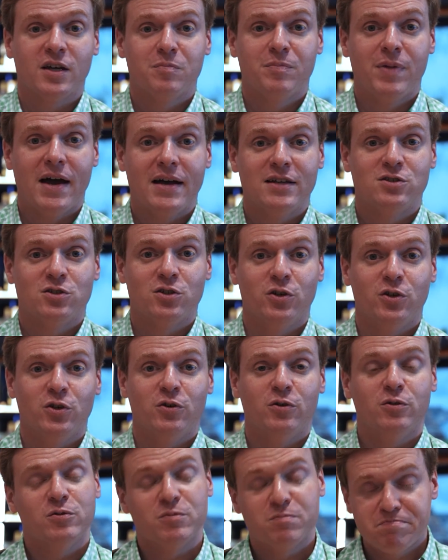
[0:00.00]
compared
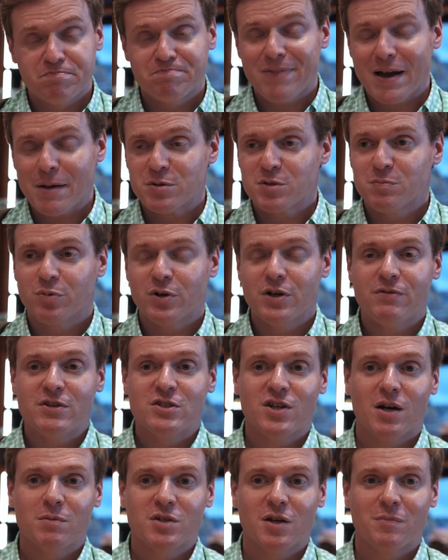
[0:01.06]
to perhaps some previous
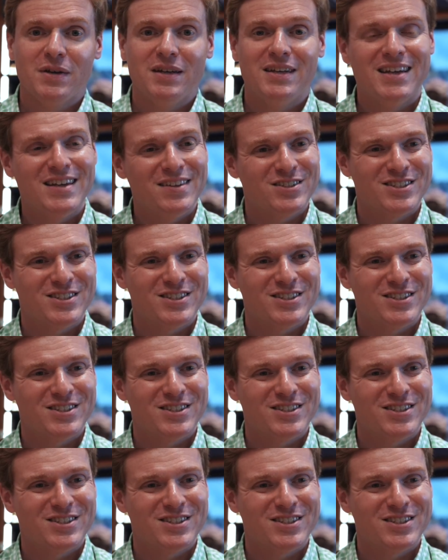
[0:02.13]
times I've been here,